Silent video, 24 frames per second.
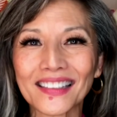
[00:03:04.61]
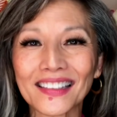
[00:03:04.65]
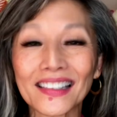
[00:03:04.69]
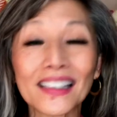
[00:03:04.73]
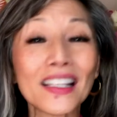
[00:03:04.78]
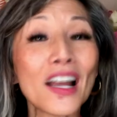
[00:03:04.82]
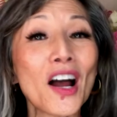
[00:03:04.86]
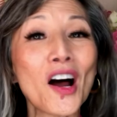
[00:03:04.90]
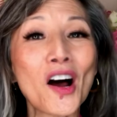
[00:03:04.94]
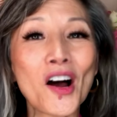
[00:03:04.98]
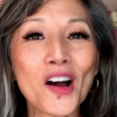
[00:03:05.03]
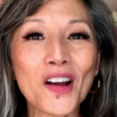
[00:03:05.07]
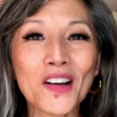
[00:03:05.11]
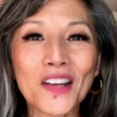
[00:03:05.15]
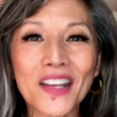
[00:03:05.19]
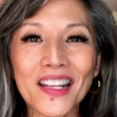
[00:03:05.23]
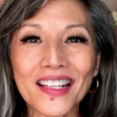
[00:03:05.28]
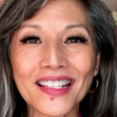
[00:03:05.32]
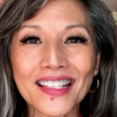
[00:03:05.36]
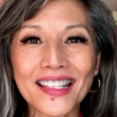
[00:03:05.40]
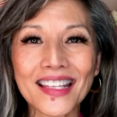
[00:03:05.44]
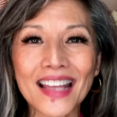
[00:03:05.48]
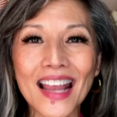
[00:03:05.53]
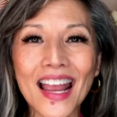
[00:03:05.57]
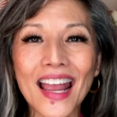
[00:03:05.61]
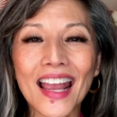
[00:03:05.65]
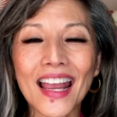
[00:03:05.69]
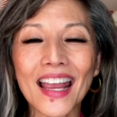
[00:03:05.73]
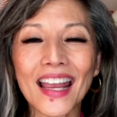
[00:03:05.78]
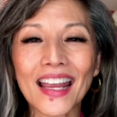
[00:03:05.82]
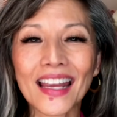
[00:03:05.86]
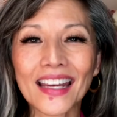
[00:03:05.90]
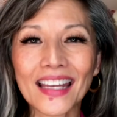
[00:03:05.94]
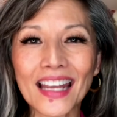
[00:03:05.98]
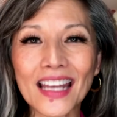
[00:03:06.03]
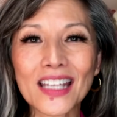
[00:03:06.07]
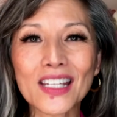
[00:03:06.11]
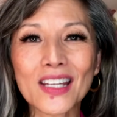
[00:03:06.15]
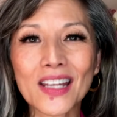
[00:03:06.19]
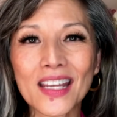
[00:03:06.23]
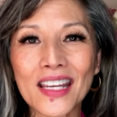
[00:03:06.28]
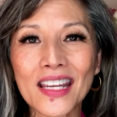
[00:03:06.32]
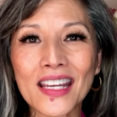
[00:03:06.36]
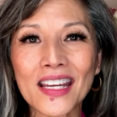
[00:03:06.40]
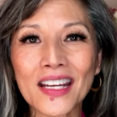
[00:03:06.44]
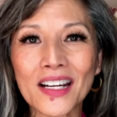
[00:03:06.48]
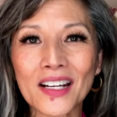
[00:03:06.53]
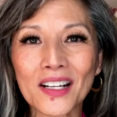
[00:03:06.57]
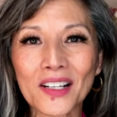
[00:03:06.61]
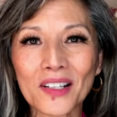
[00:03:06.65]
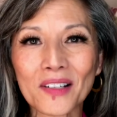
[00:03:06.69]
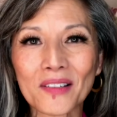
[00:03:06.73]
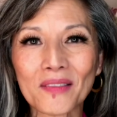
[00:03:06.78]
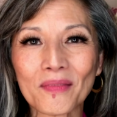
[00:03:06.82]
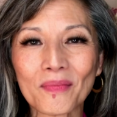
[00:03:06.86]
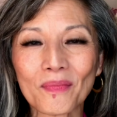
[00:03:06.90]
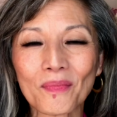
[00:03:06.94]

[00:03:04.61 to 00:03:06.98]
the audience, get to hear